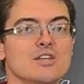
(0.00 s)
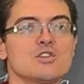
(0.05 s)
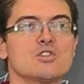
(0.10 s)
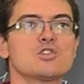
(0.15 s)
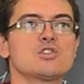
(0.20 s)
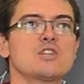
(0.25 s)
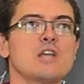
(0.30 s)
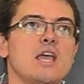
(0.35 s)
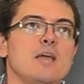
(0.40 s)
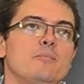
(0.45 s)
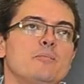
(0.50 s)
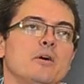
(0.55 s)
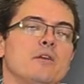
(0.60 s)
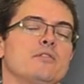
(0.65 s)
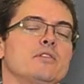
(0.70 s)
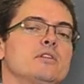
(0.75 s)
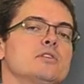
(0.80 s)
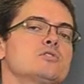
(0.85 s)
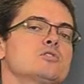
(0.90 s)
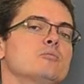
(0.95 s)
shape
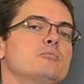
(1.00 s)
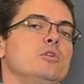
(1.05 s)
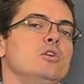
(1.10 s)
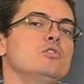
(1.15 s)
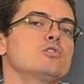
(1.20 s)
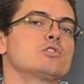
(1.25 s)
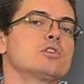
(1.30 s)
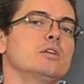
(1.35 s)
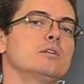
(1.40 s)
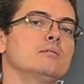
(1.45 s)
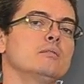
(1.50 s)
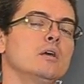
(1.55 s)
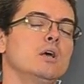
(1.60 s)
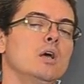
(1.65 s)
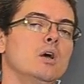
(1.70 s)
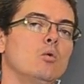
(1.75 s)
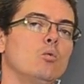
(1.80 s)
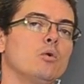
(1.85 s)
of the distribution,